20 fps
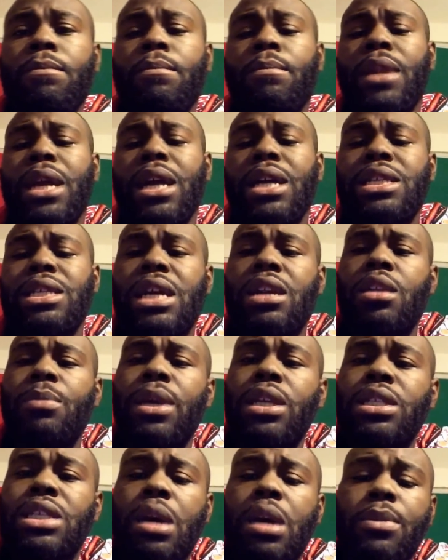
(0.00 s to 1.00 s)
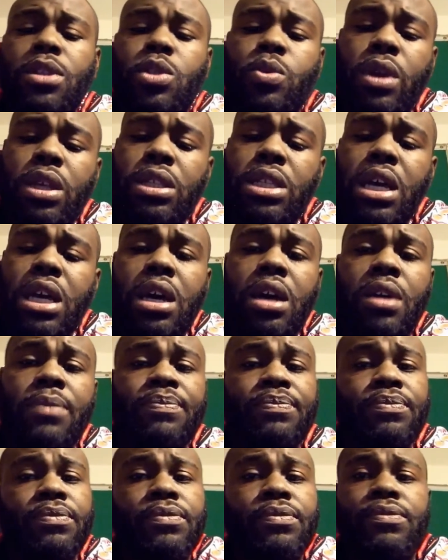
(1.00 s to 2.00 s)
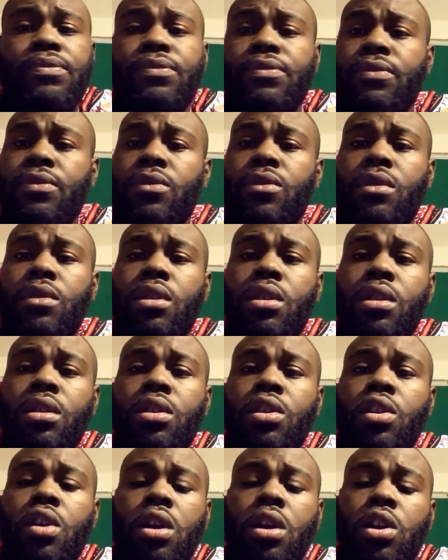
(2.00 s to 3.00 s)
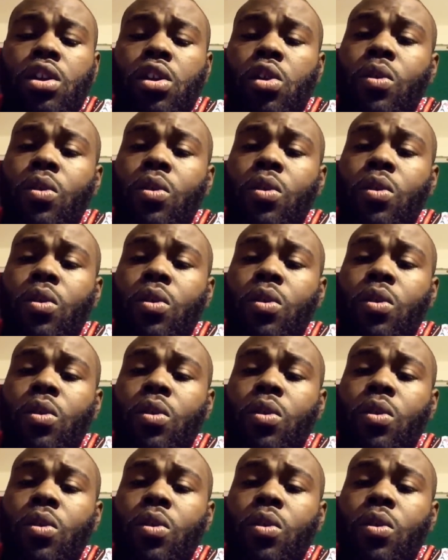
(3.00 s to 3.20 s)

But like I said, in the meantime, between time, you already know